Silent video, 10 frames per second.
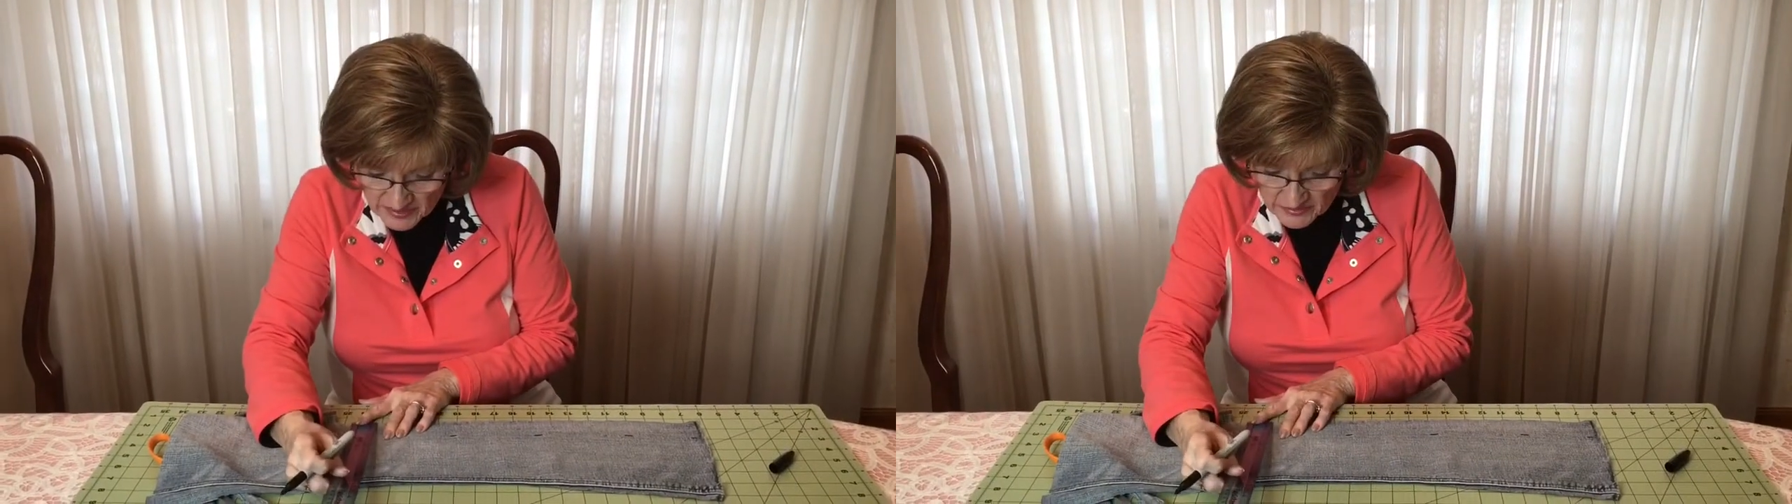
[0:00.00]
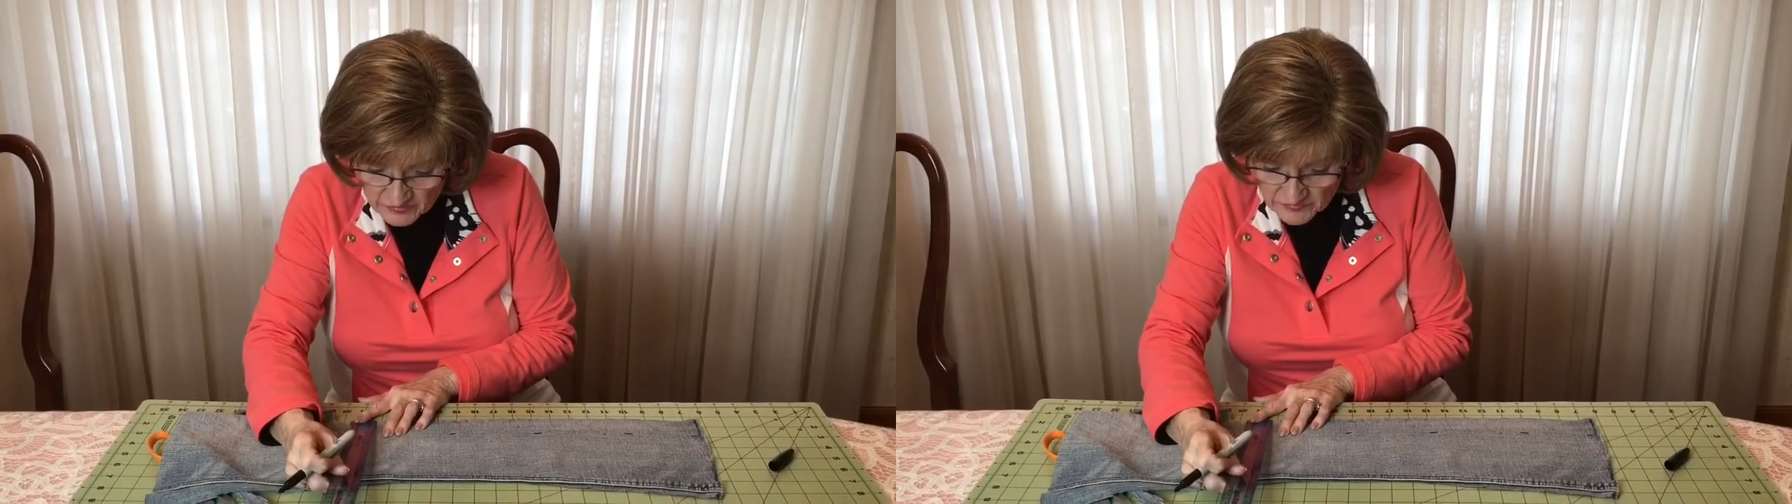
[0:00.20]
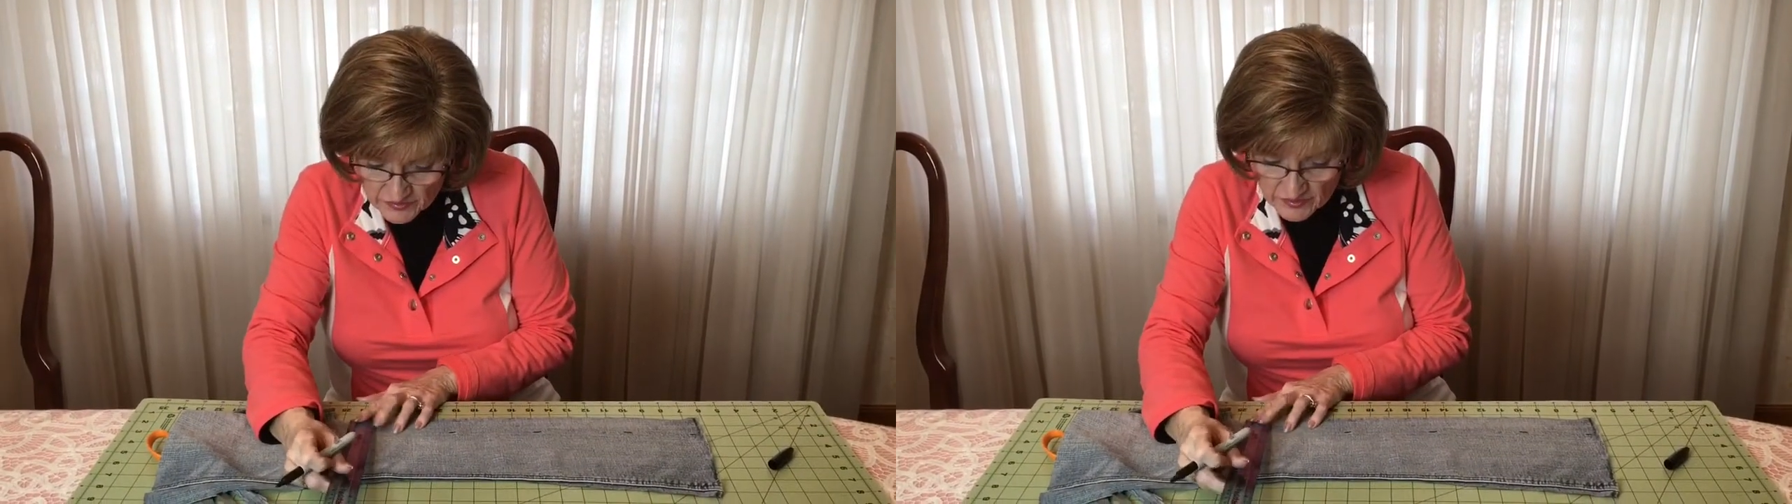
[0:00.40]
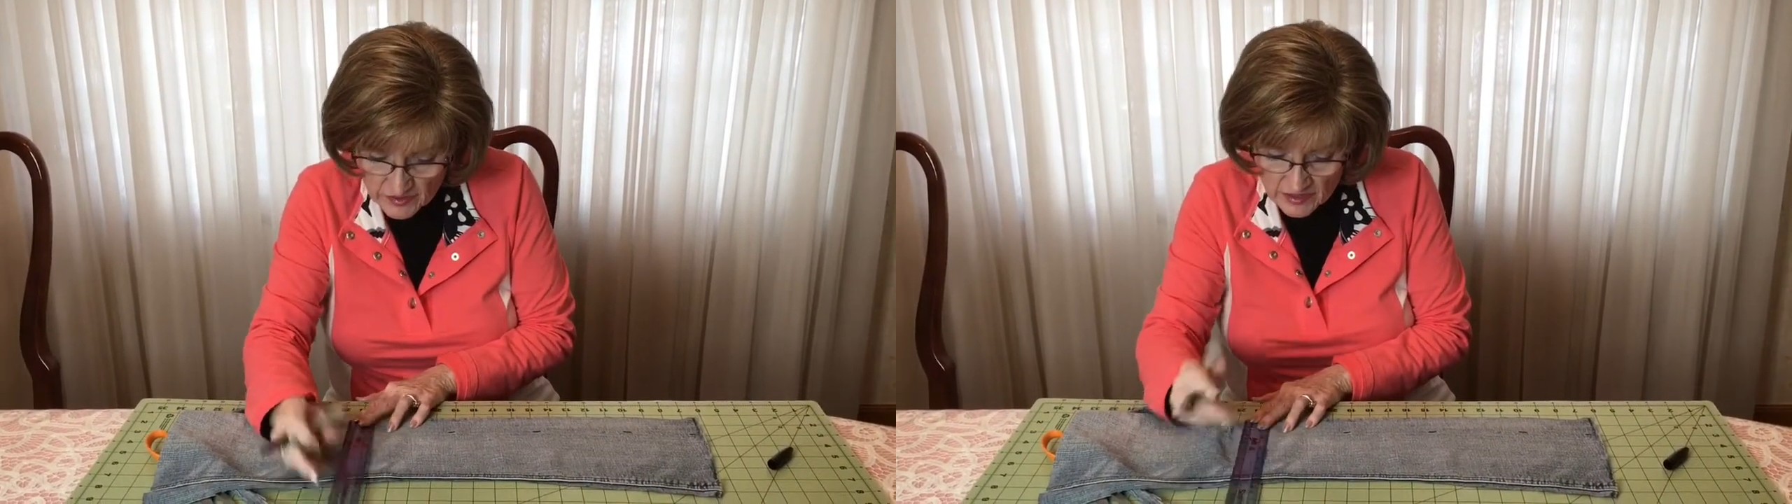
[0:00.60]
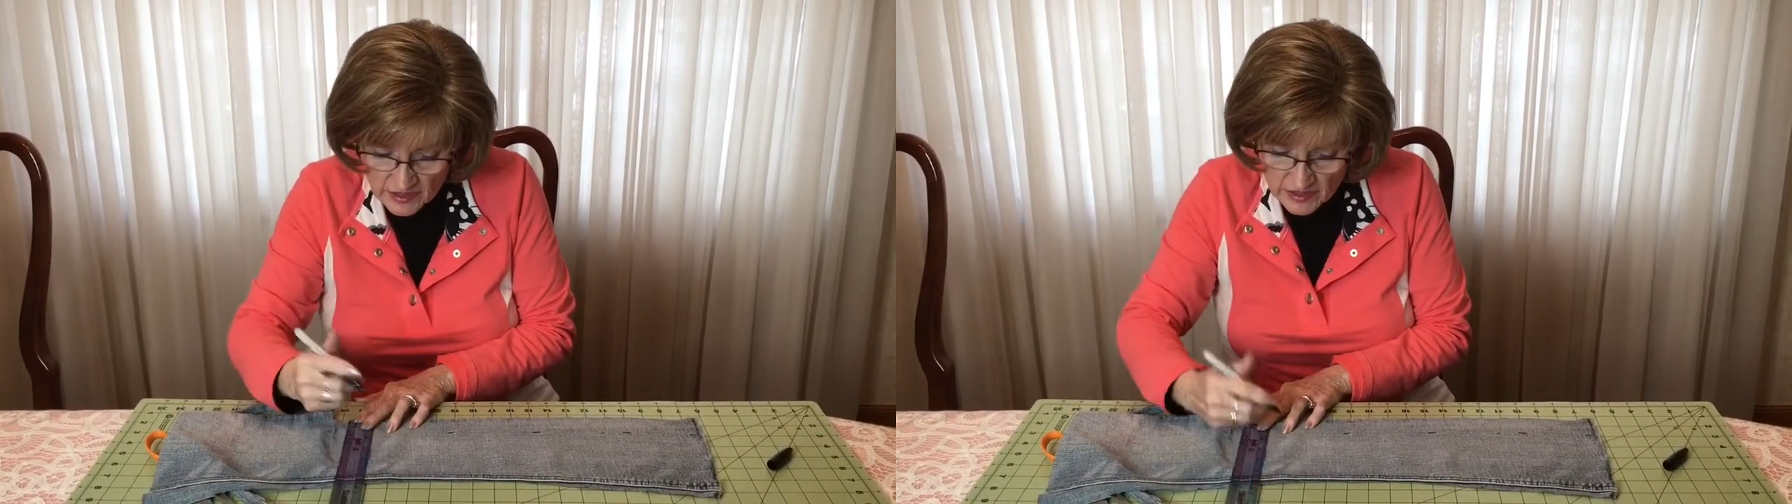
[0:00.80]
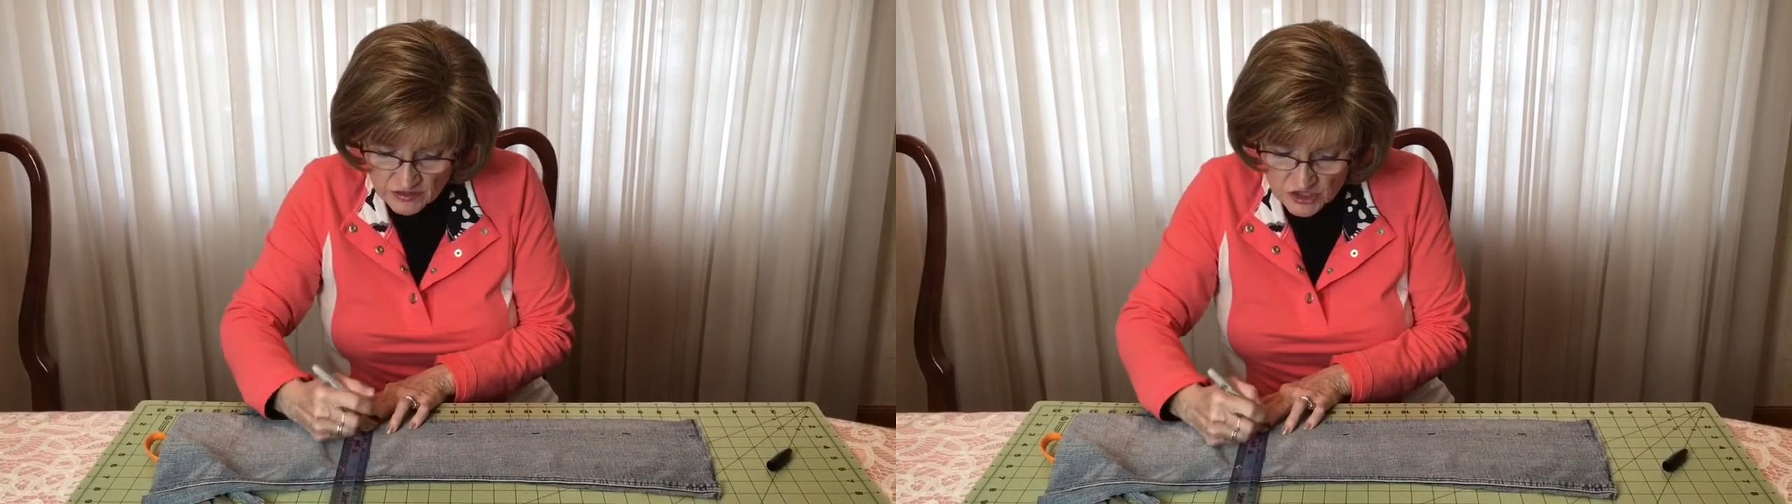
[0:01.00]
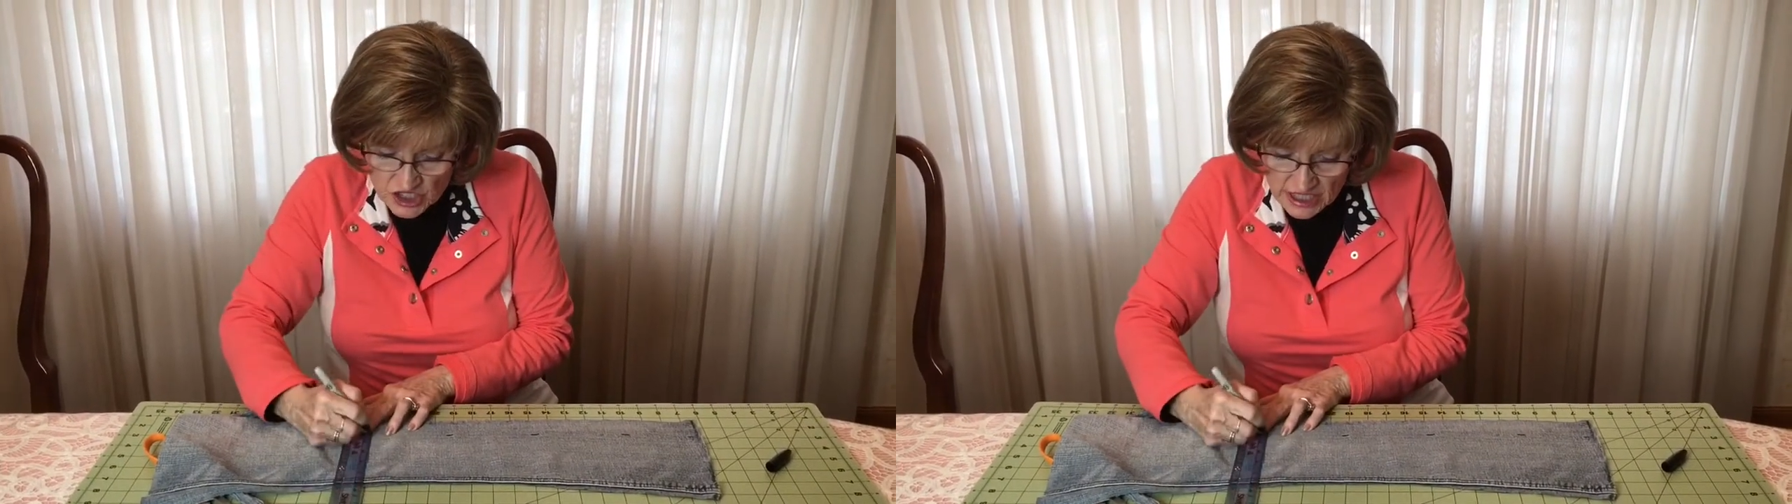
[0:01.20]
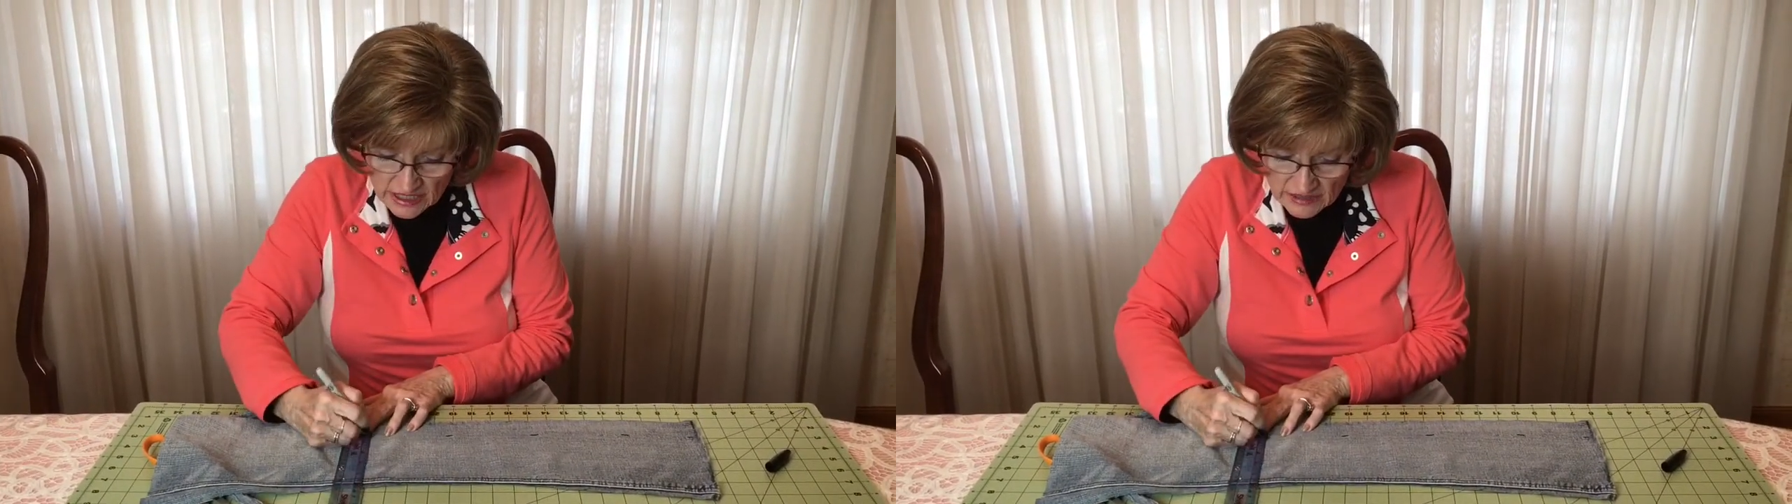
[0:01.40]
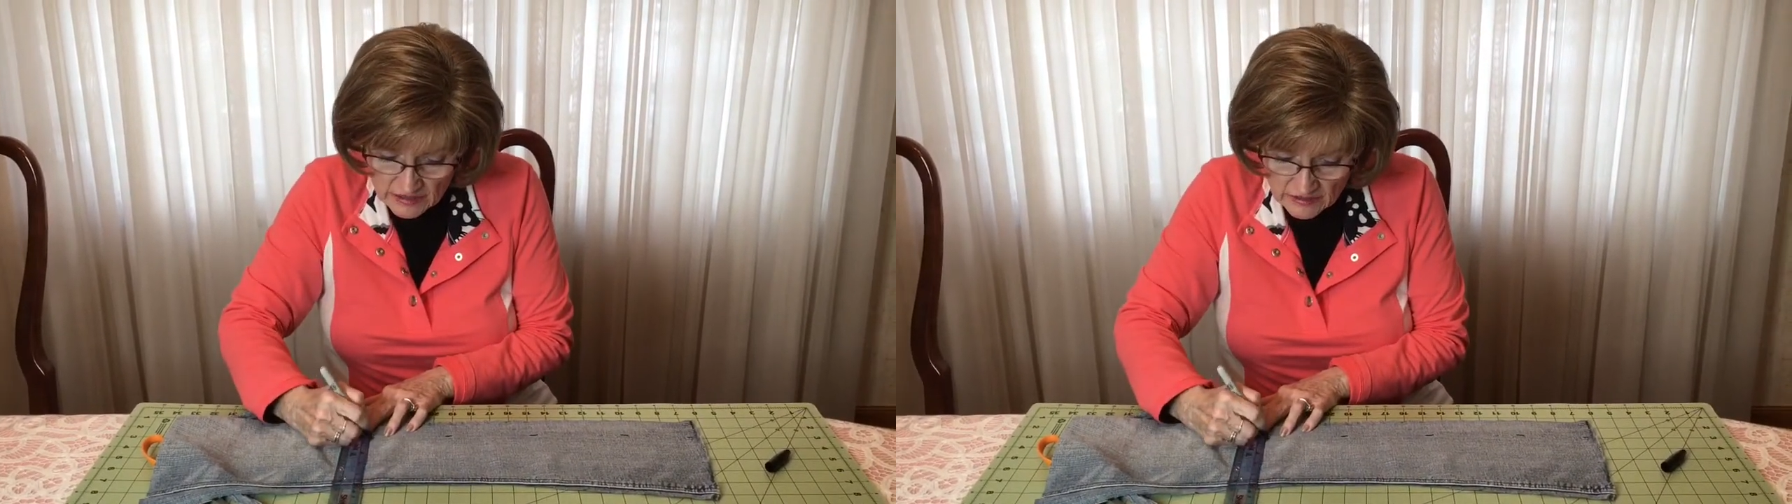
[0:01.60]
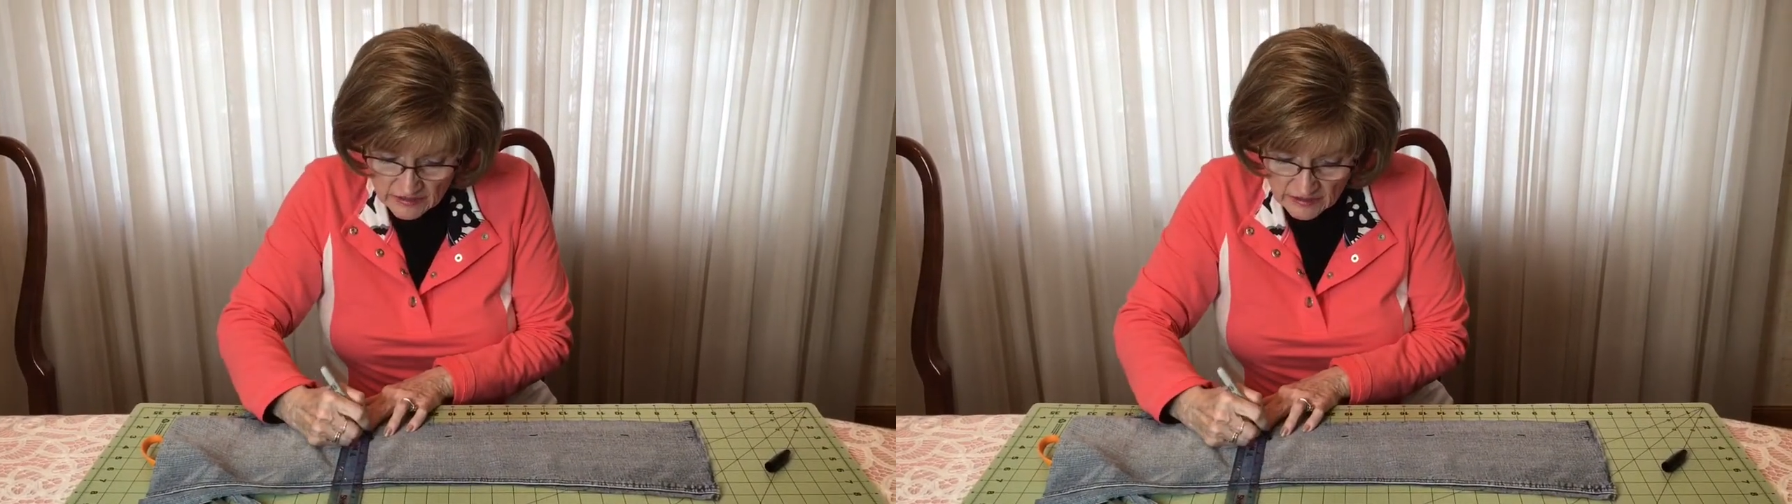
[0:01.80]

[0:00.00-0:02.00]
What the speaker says: of jean,